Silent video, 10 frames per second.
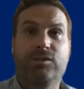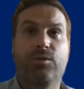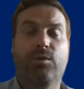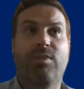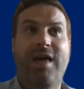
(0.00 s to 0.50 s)

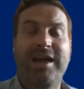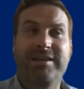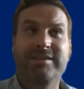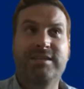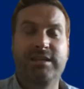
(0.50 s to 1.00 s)
So that
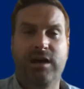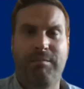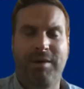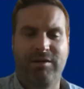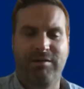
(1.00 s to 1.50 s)
is the
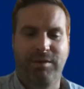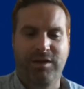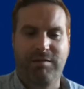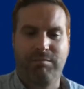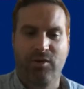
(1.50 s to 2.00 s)
amount of
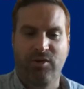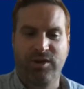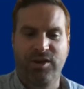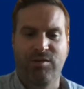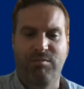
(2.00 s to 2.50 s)
money per
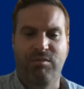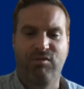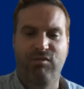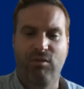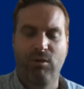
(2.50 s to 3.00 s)
year
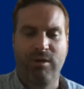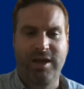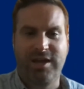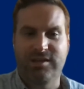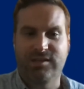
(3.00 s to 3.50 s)
before
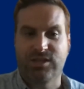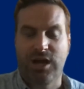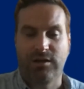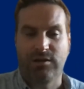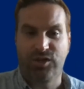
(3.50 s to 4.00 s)
any
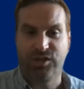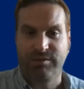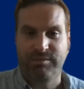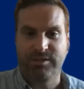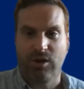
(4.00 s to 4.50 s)

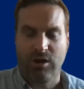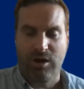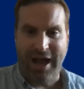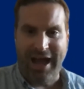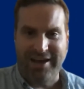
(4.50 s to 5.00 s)
scholarships
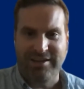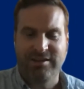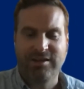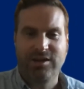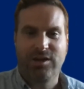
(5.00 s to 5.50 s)
are
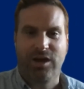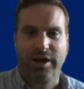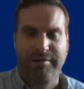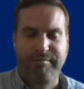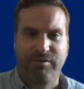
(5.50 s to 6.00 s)
added
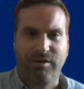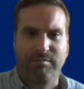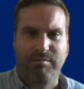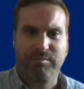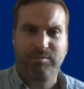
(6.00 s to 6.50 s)

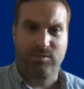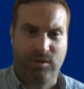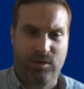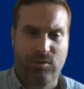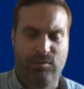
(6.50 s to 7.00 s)
from
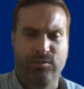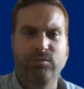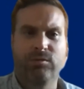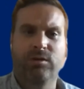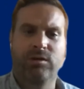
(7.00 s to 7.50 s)
the
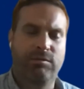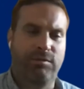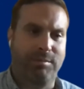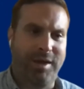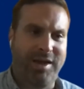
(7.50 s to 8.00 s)
CoFuturo,
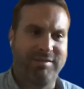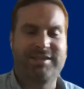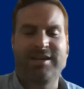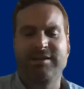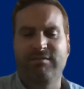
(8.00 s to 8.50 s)
from Ava
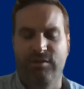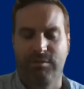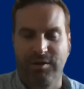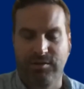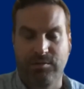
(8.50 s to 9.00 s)
Staten,
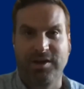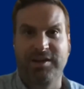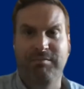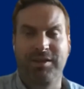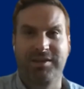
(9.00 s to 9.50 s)
from other
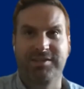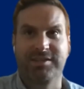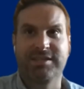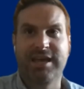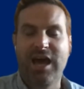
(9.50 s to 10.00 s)

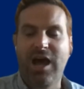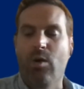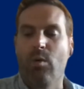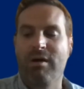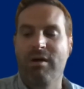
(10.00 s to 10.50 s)
places.
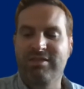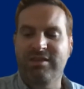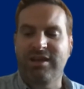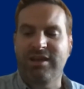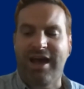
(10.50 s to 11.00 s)
One
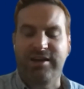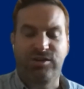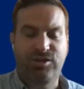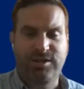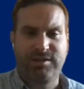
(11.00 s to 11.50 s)
thing I
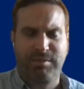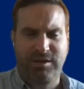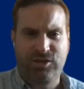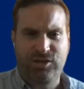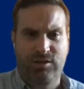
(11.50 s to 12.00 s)
should
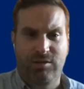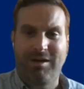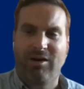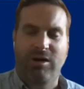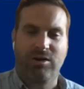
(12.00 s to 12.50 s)
mention though
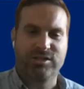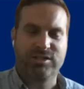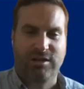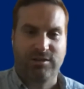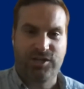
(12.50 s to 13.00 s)
about our
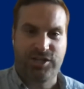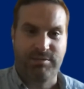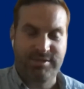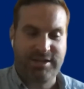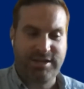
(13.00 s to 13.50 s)

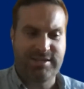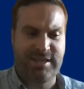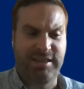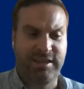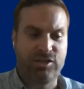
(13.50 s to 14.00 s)
scholarships,
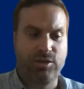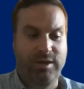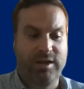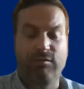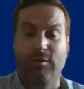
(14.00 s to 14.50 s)
anything that you
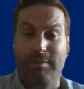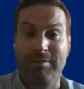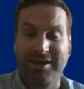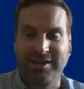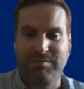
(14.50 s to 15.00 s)
would get from
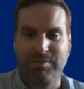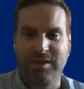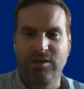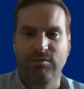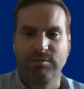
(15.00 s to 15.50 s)

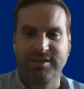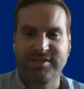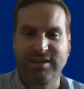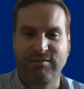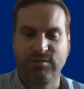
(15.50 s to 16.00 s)
MIDP or from the
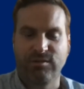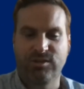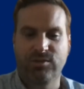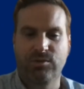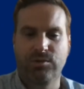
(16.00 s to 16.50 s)
Sanford
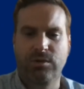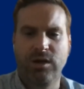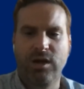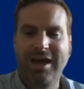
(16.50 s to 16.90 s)
School,